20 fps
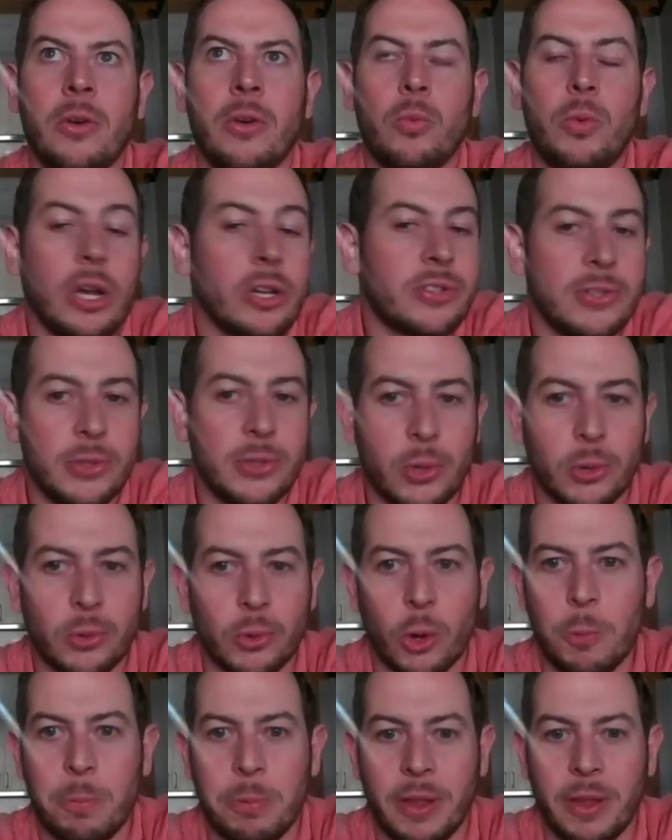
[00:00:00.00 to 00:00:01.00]
we also do a
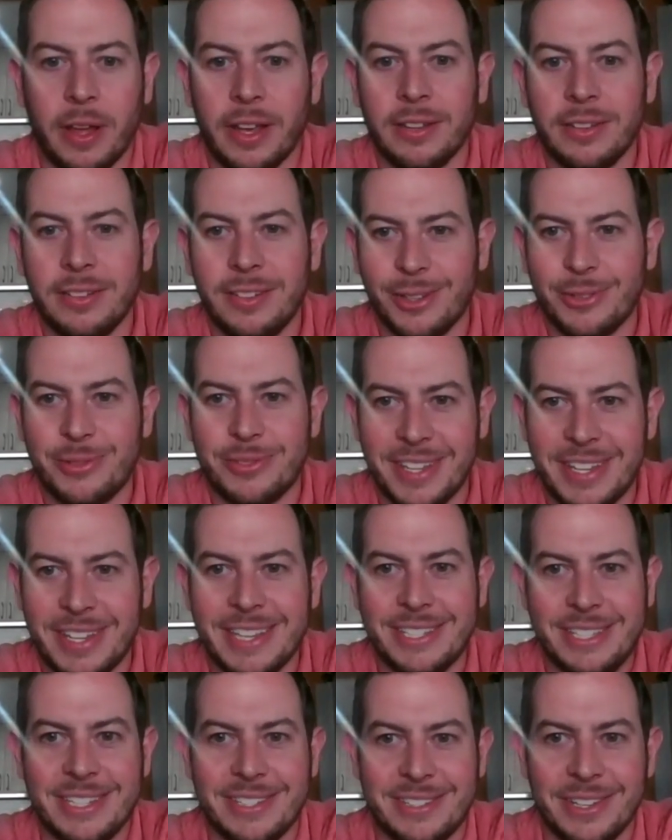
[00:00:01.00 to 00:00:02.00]
role play you know
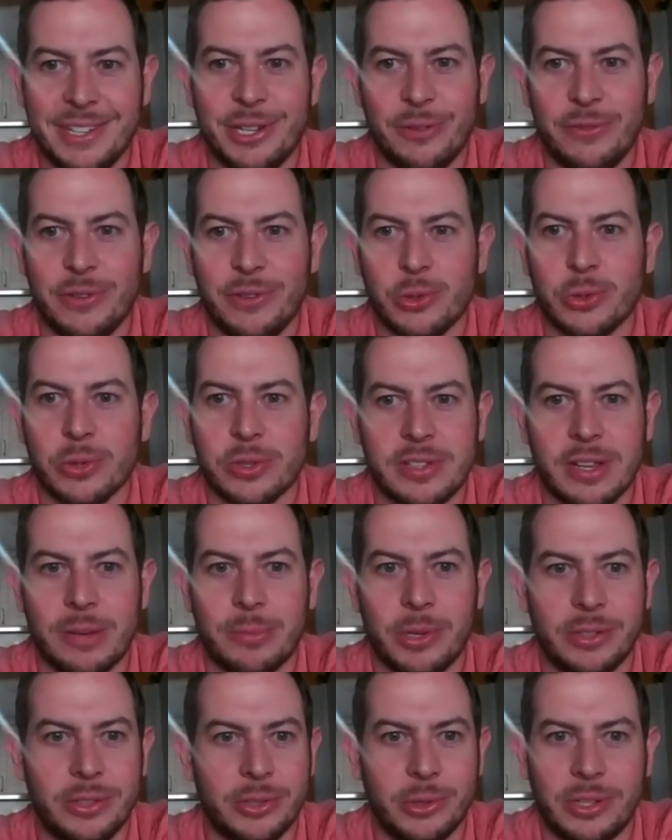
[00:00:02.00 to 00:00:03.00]
is this individual
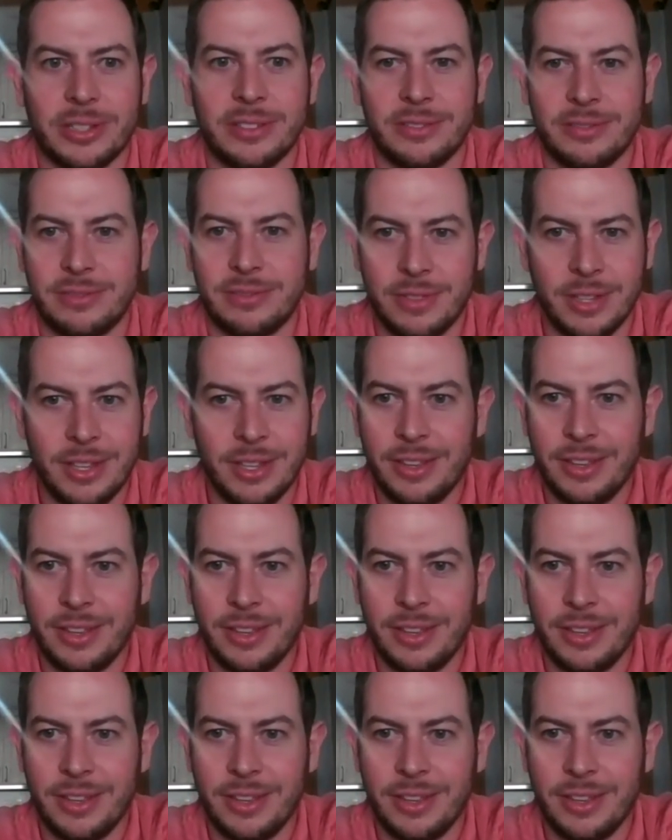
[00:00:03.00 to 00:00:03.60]
someone who can